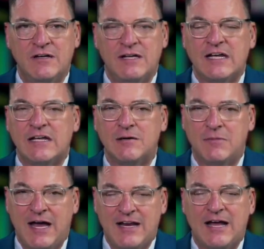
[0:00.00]
taking him
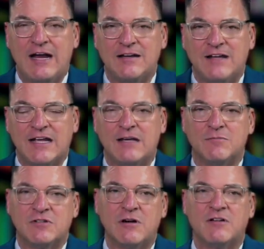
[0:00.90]
head on and taking
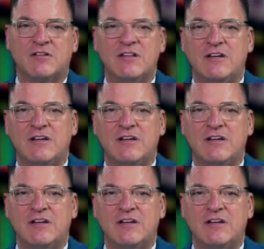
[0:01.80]
him seriously,